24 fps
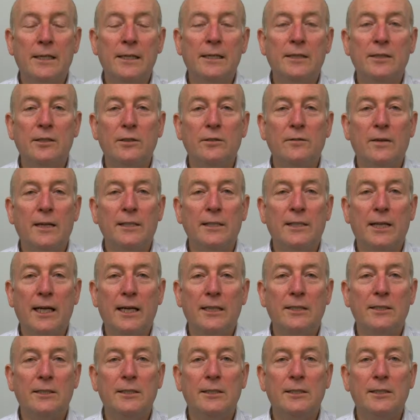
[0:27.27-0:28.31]
Institute of
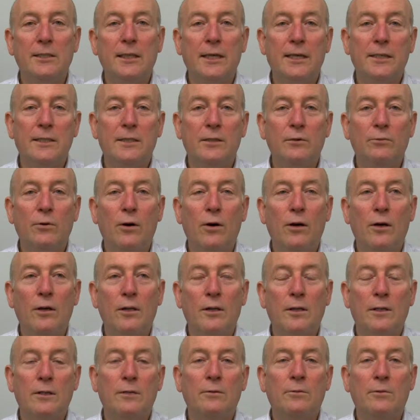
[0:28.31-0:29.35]
Education is to work